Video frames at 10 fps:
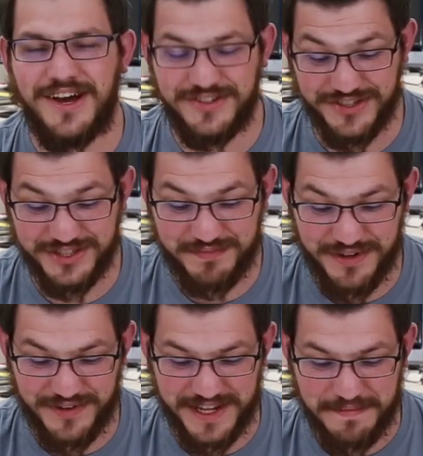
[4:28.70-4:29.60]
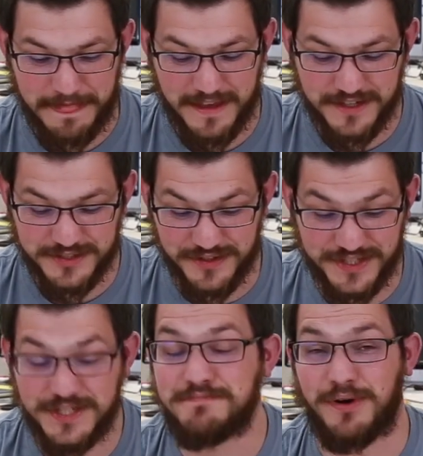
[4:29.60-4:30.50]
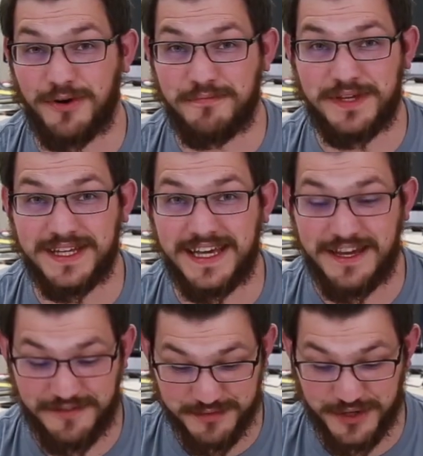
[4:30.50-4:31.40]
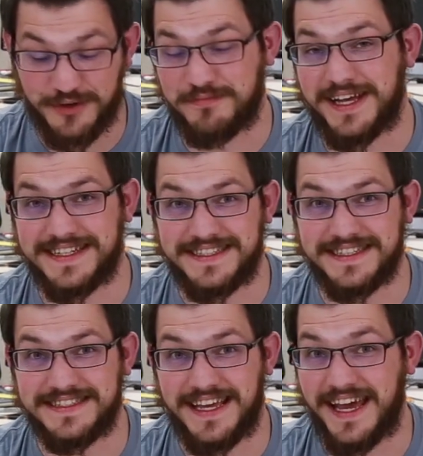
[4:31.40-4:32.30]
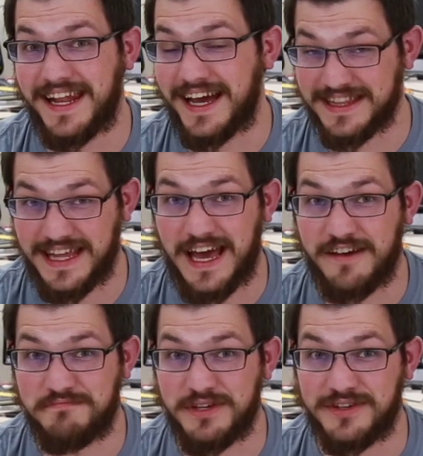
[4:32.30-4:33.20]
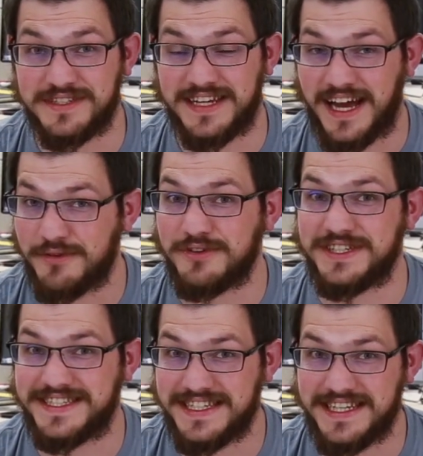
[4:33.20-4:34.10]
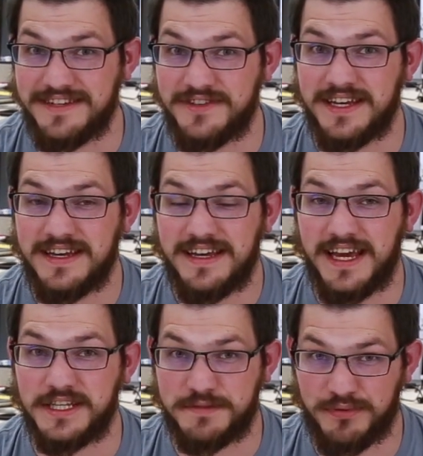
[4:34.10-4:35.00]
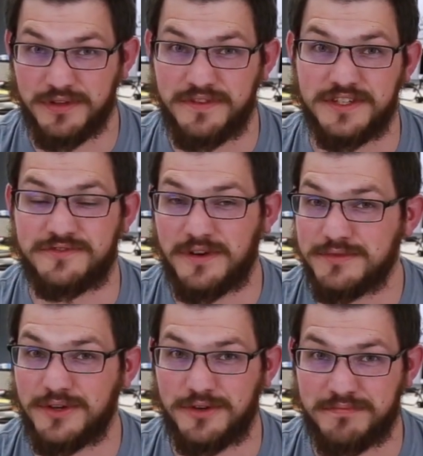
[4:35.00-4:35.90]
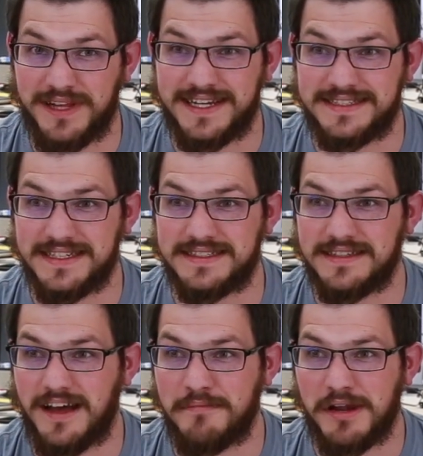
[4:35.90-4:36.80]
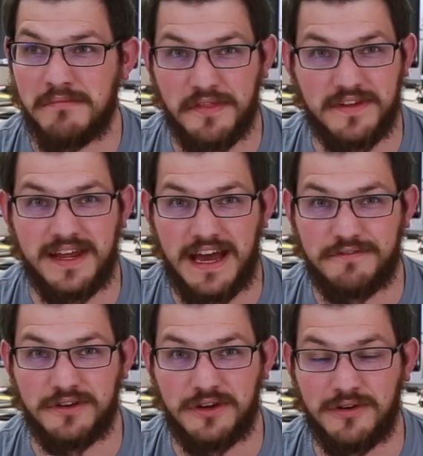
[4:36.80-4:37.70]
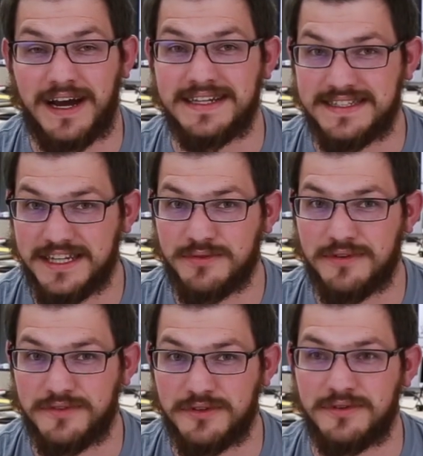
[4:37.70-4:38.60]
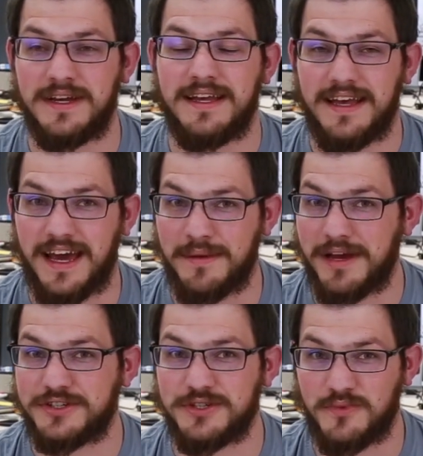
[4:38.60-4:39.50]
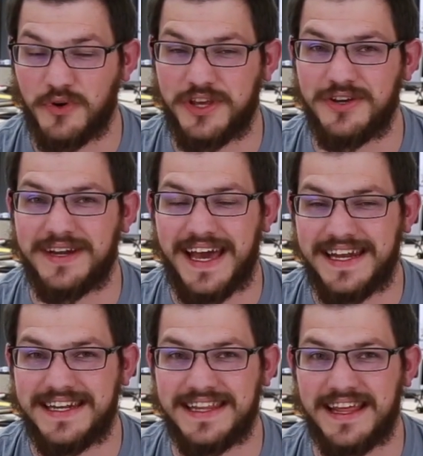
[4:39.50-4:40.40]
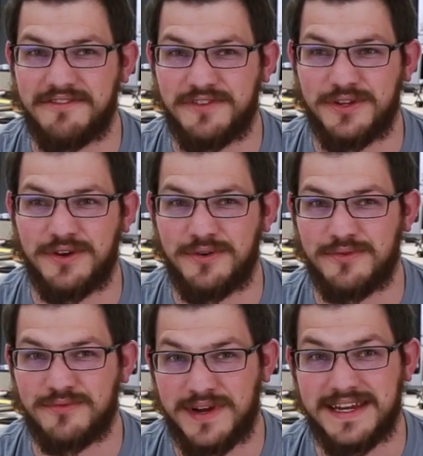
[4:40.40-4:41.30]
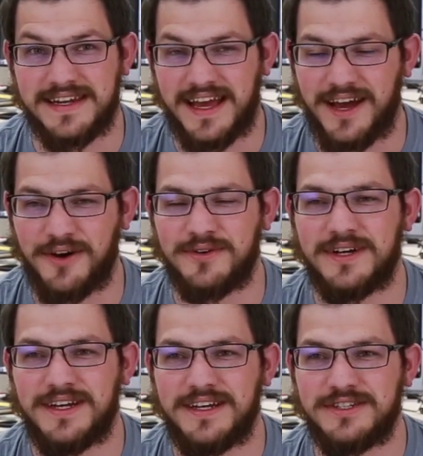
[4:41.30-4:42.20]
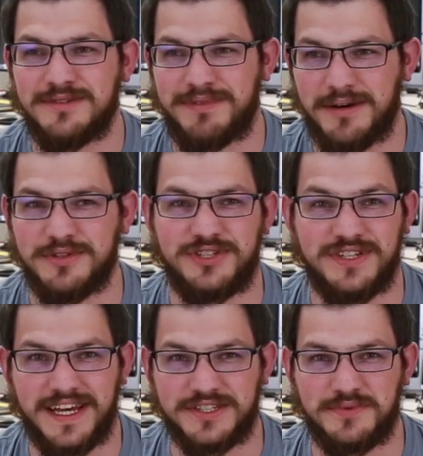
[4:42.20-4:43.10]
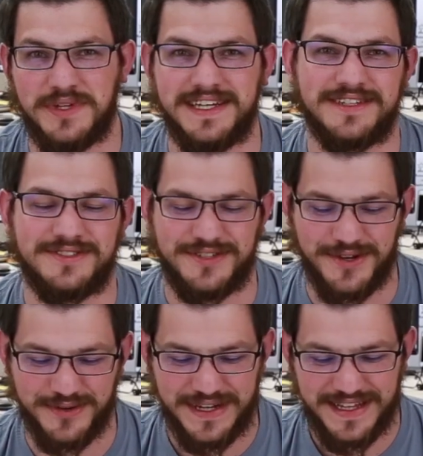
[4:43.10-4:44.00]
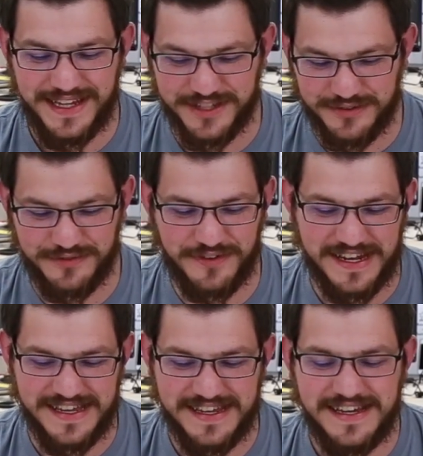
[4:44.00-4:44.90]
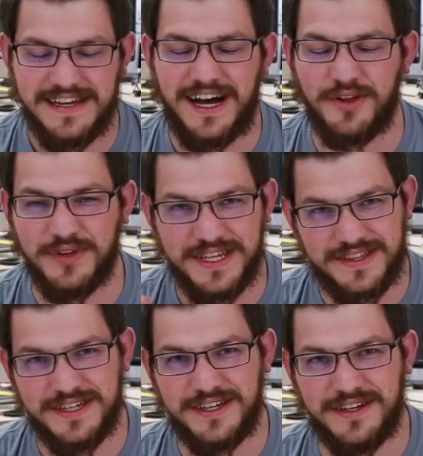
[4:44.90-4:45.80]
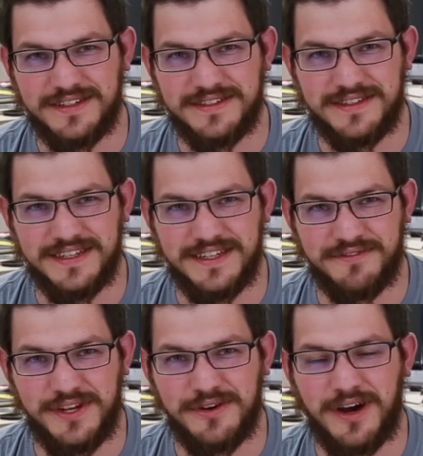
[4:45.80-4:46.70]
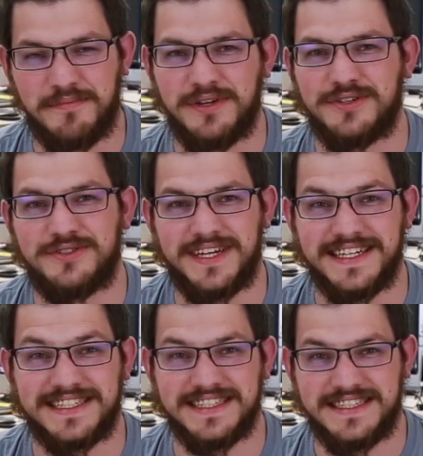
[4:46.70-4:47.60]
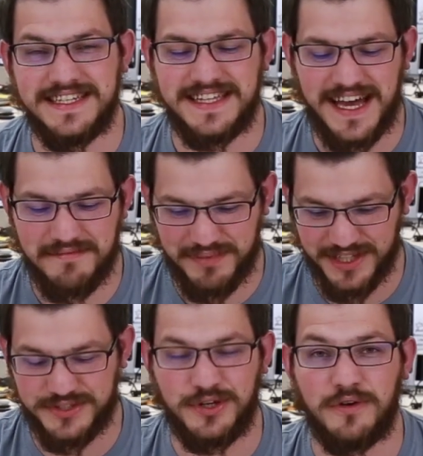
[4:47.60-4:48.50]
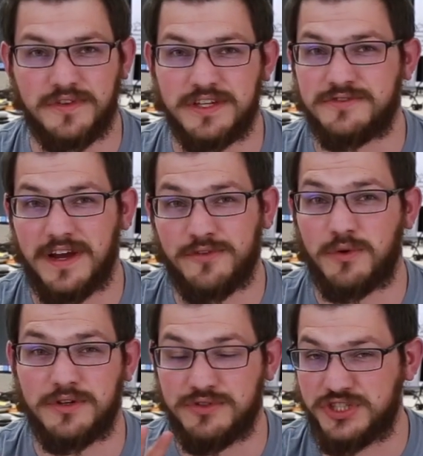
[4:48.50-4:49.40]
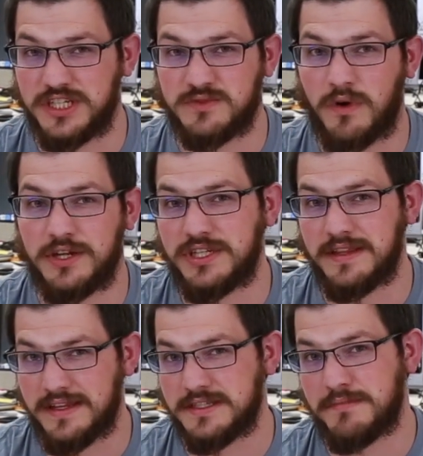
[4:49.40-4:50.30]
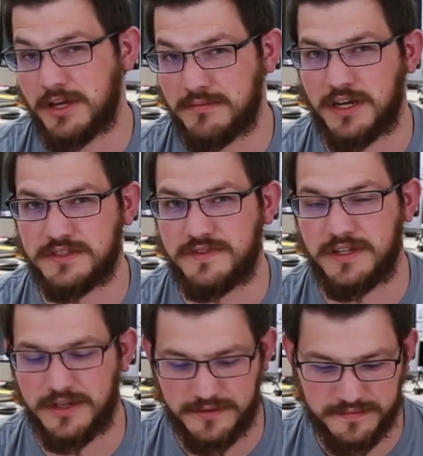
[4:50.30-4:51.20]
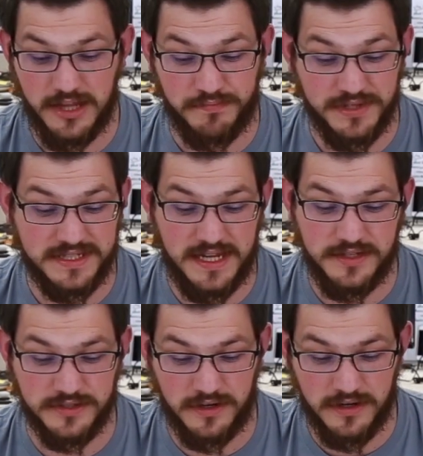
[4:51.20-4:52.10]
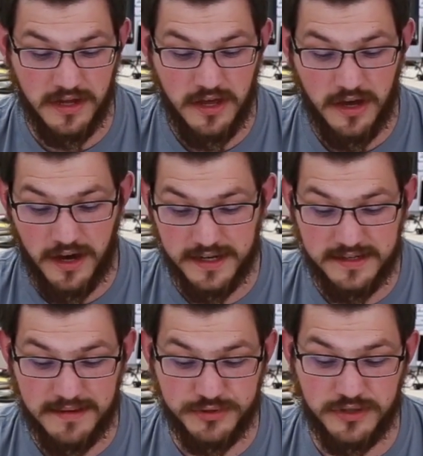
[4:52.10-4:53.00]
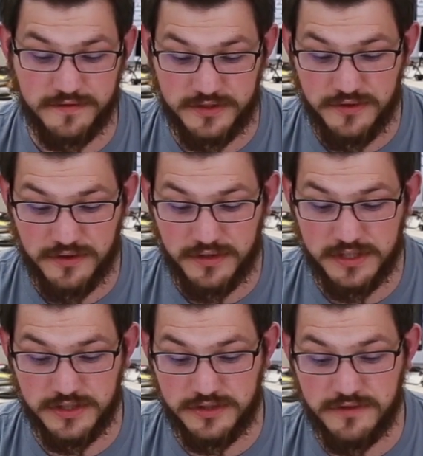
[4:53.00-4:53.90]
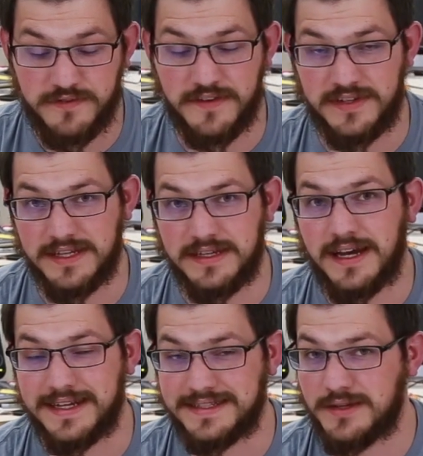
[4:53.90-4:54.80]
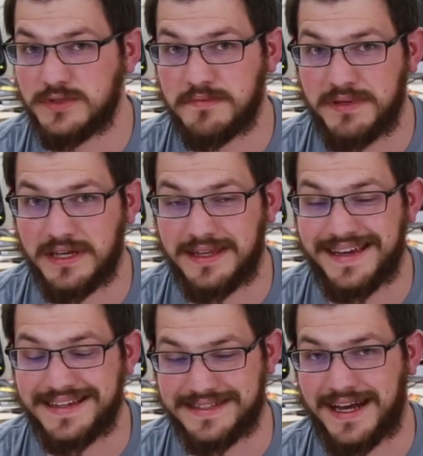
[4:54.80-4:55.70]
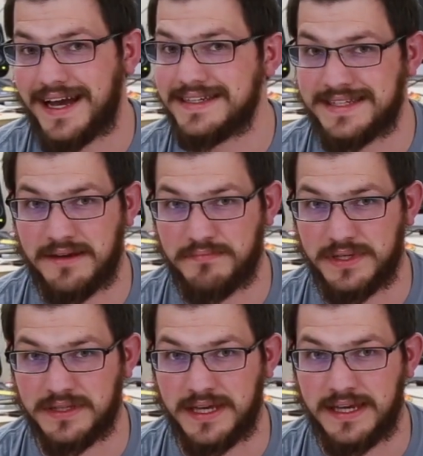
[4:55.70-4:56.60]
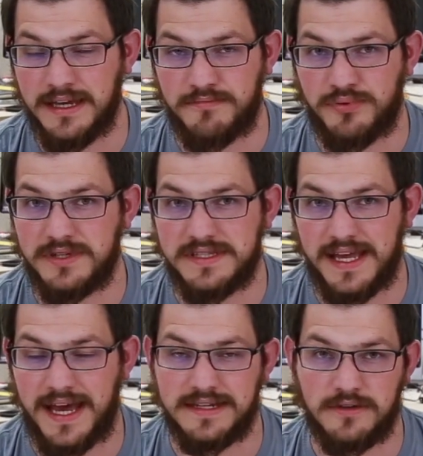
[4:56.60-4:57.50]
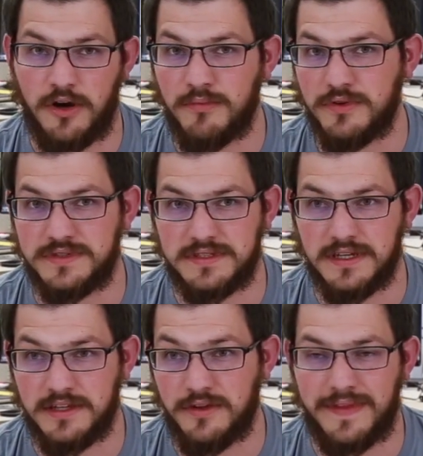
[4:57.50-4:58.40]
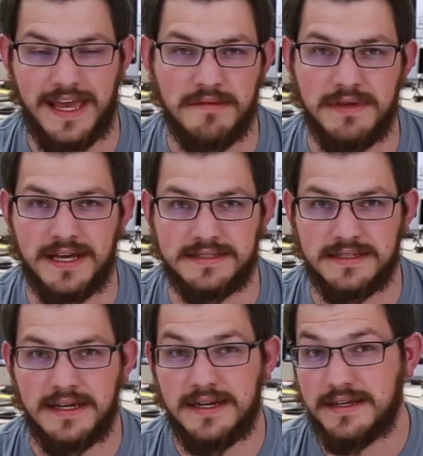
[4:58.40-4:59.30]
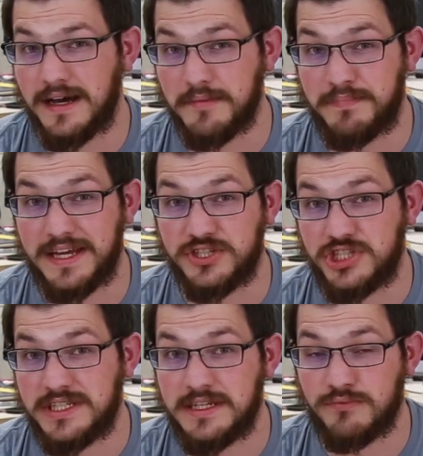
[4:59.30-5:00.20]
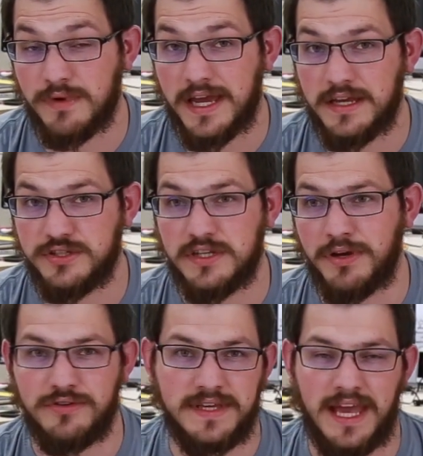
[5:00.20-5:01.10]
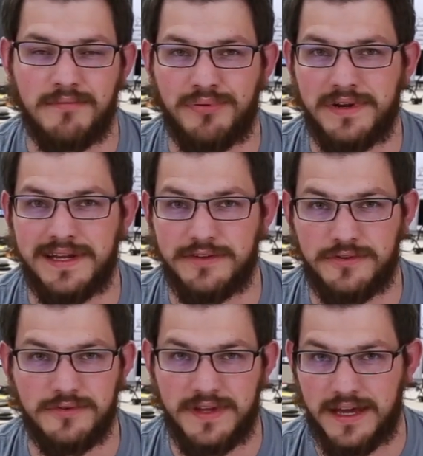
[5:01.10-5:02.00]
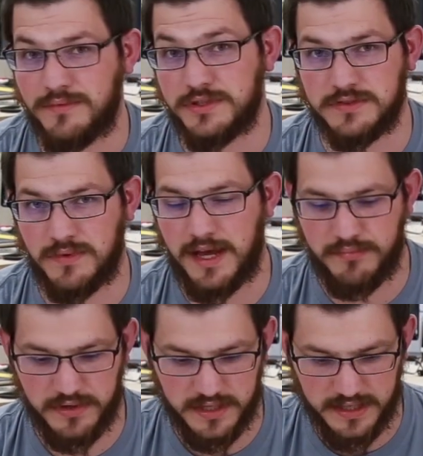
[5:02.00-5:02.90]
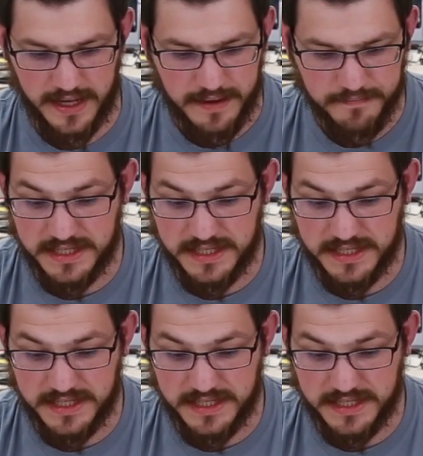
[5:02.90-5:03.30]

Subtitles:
So this is pretty funny. So this is Pearl PLA from Toner Plastics, and I laugh because I received a spool of this from Toner Plastics about a month and a half ago. I did the review, and I'm actually working on editing that video right now to publish next week. So that's real funny. I'll link the video up here so you guys can see that, but let's go over this for everyone who's just watching this MakerBox video. And the print settings are hot and temperature of 230 to 250. I said it was a PLA, it's a high temp PLA. It prints at almost near the ABS PETG range, but you can print it at 210, which is what I printed it at.